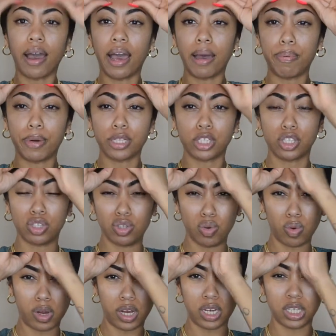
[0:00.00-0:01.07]
I put
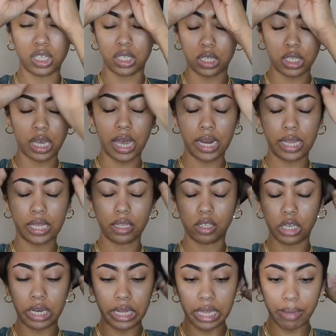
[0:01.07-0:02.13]
2 on just to kind of
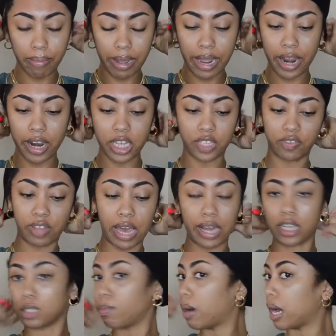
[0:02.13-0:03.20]
try to get my hair as
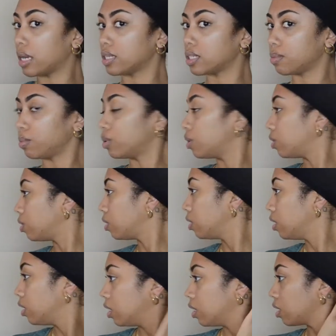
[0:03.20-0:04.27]
flat as possible,
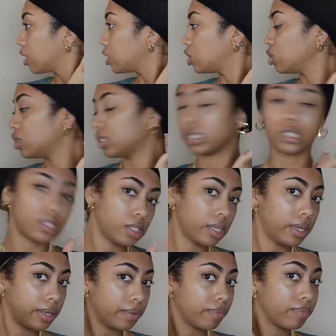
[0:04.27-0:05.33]
as you can
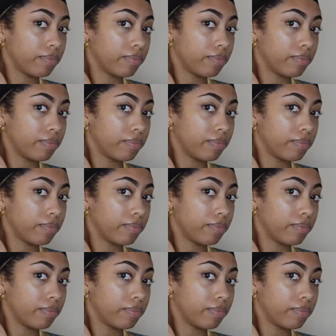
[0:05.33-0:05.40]
see.